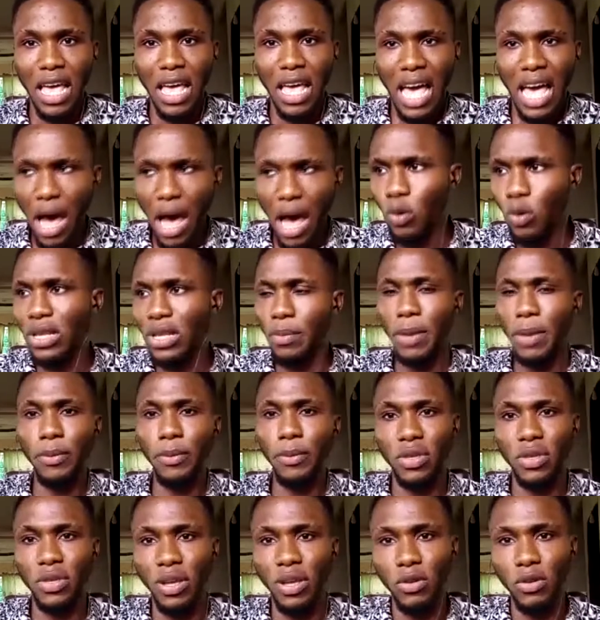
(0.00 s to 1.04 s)
how would they be able
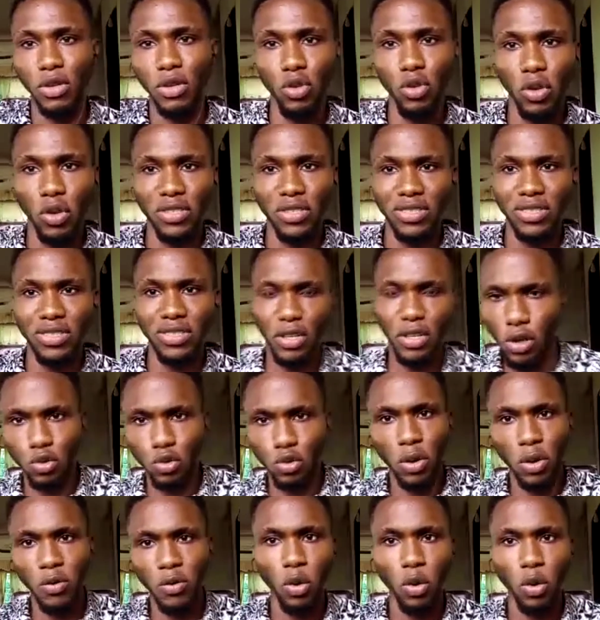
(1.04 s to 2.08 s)
to tell the nurse? The nurse
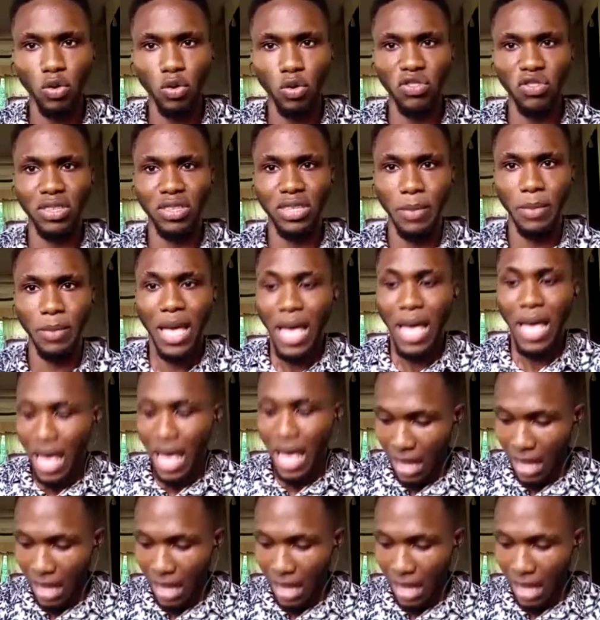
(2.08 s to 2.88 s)
will not want to treat them.